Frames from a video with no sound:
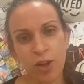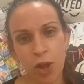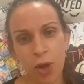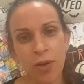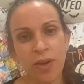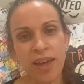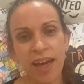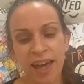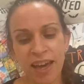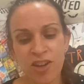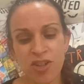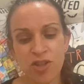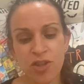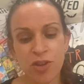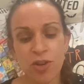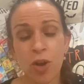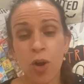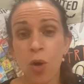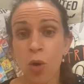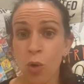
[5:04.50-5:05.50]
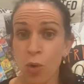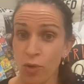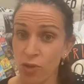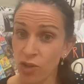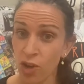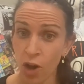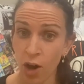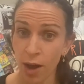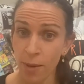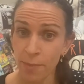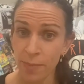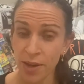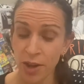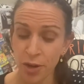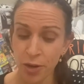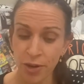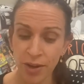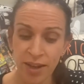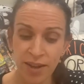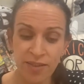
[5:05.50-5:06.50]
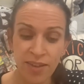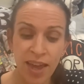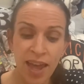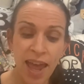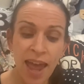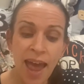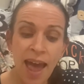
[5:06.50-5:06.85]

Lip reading: location or time period.